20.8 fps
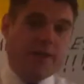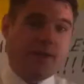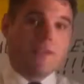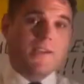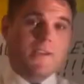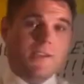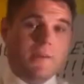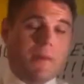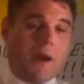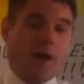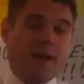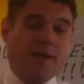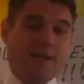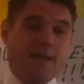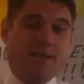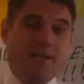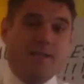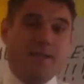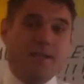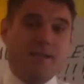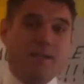putting in some
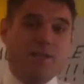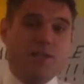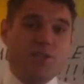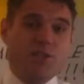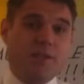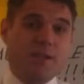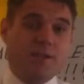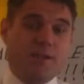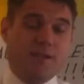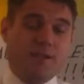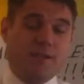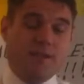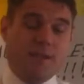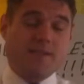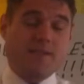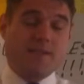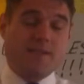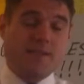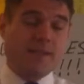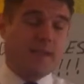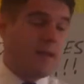ideas in the
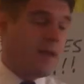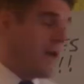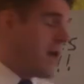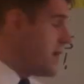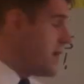city